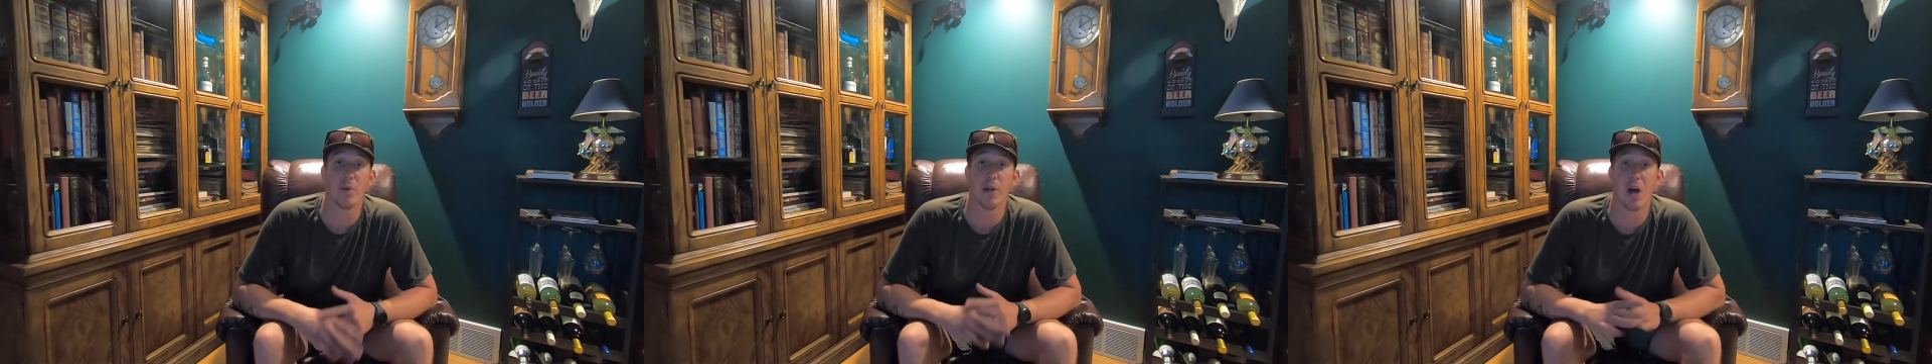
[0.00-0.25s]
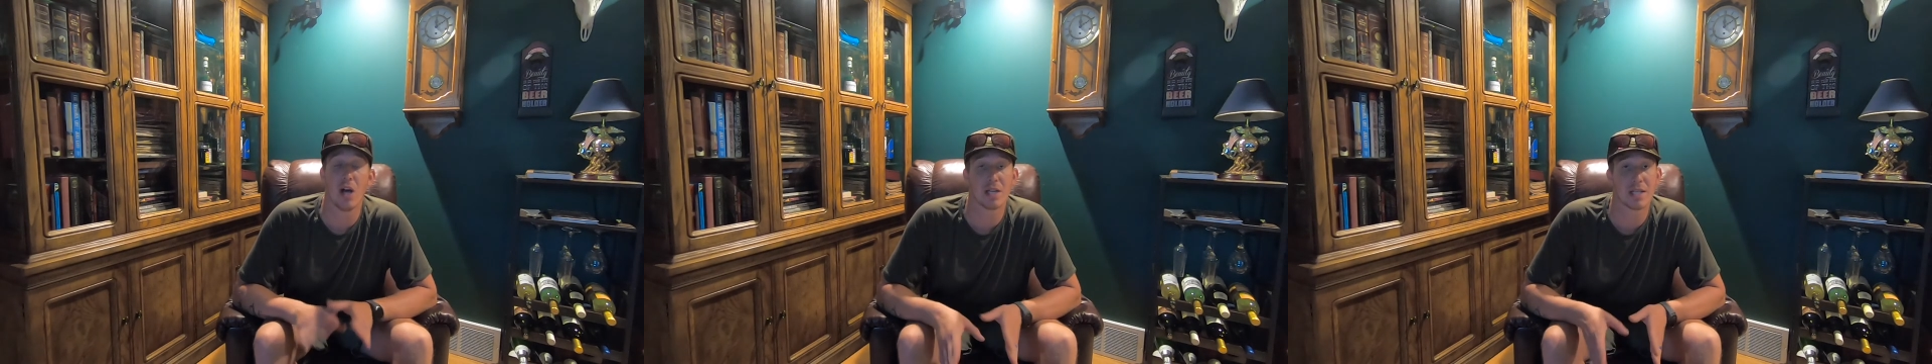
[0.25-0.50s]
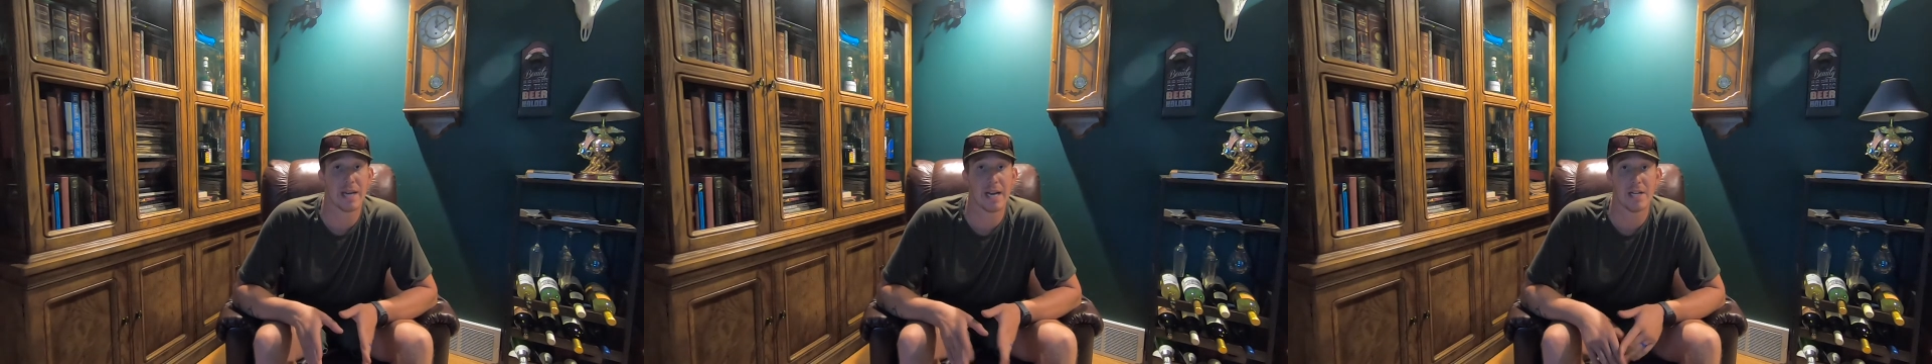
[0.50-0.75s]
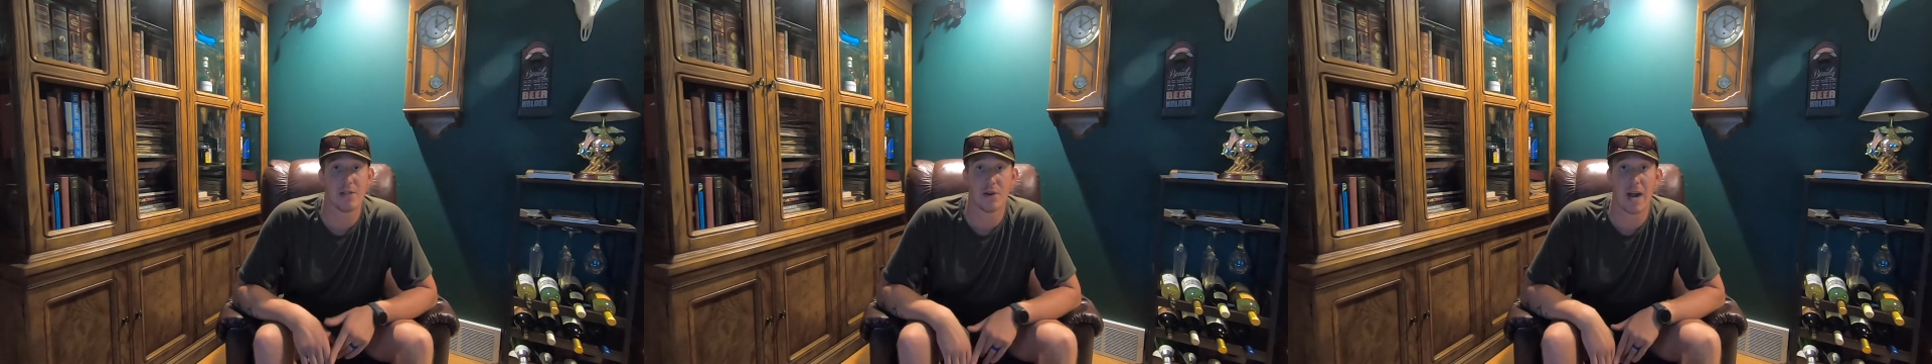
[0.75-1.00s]
We all
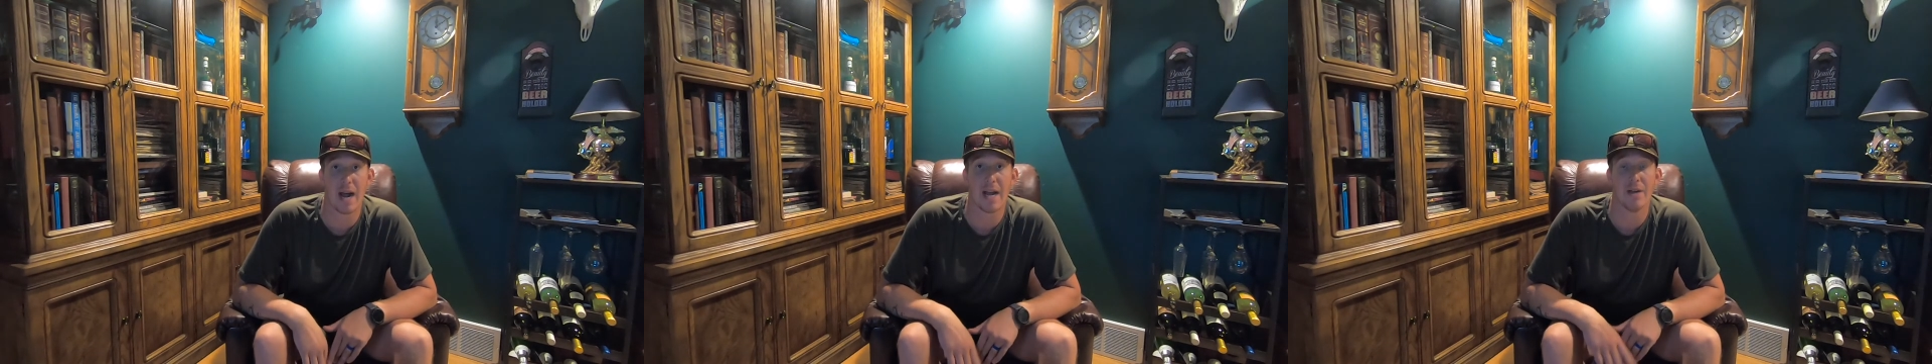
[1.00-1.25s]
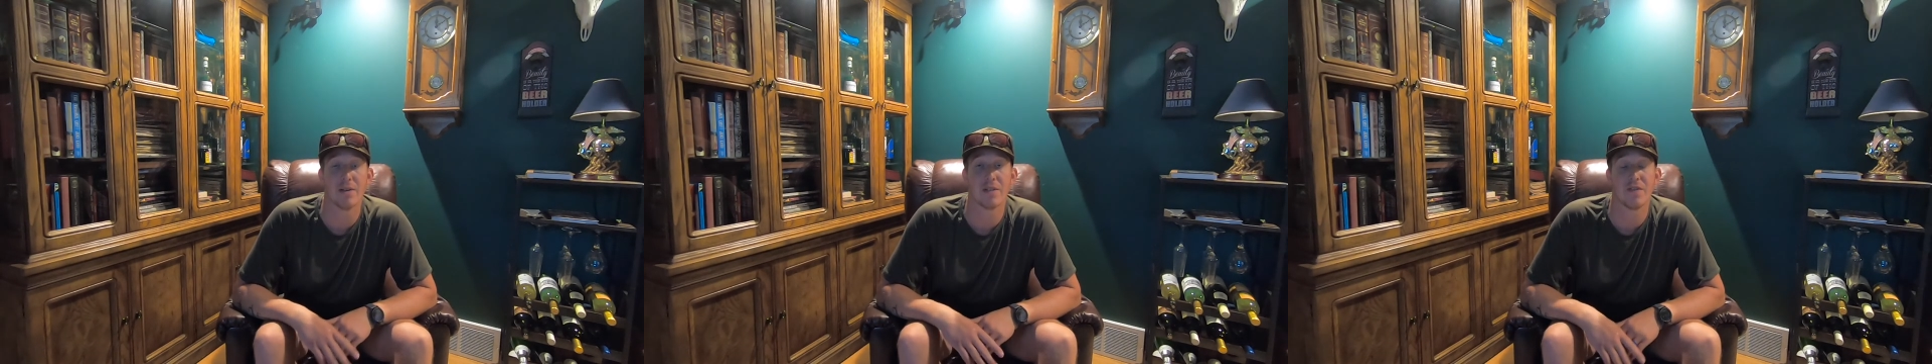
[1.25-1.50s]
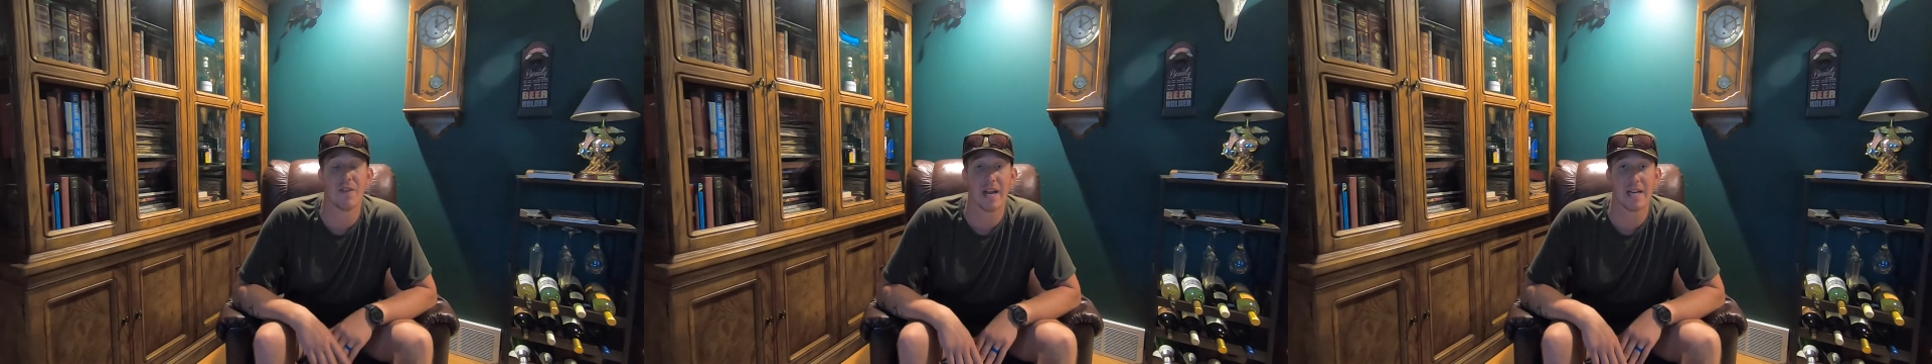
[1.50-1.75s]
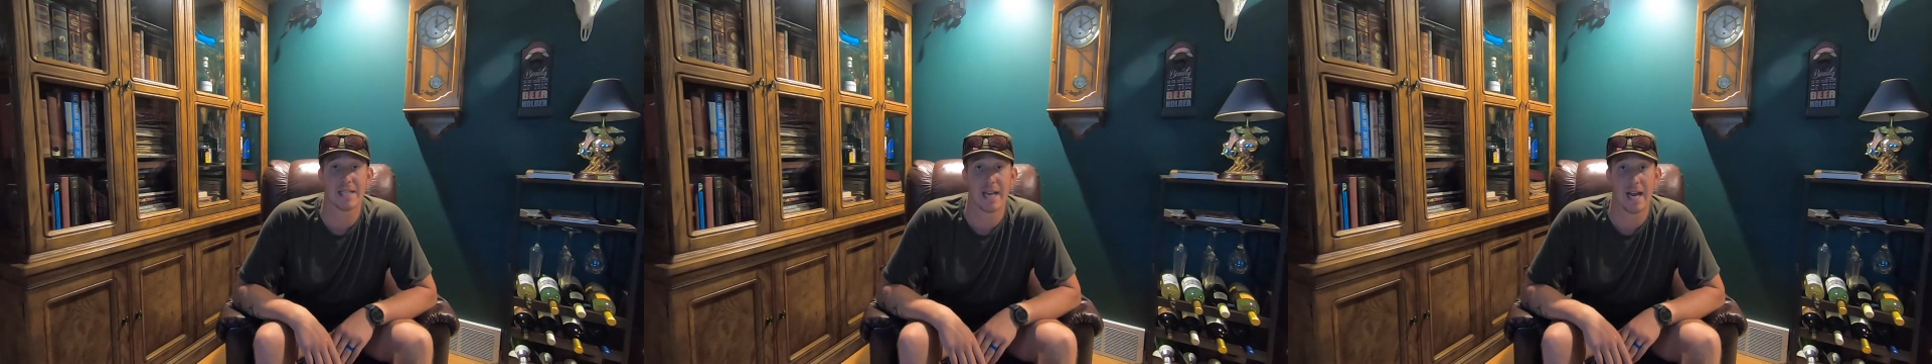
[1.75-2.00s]
stayed dry. It was
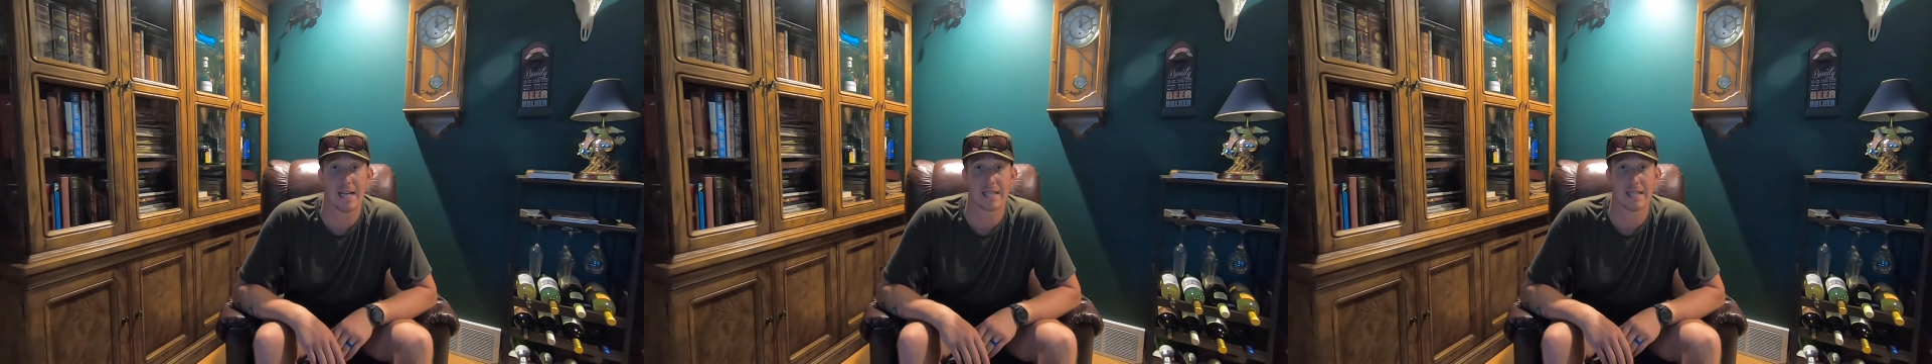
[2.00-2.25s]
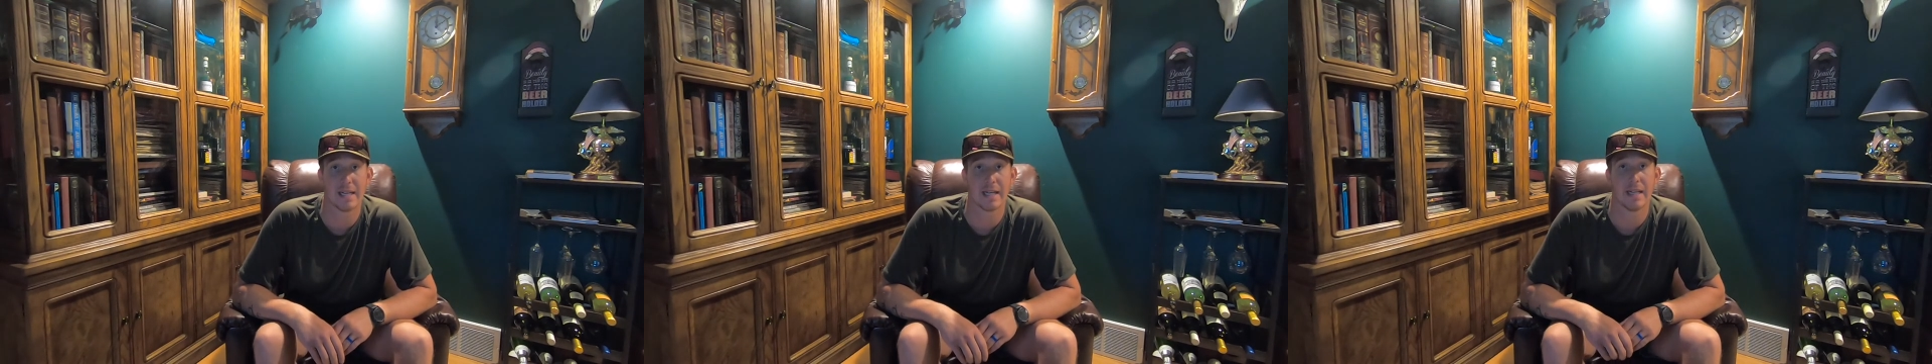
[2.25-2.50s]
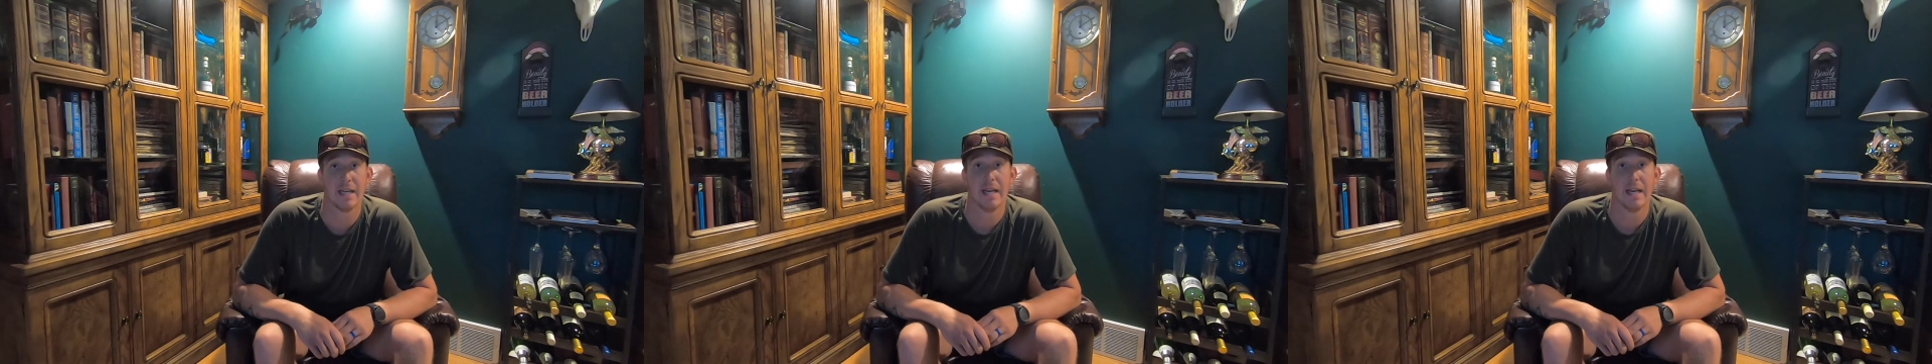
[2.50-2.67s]
fantastic.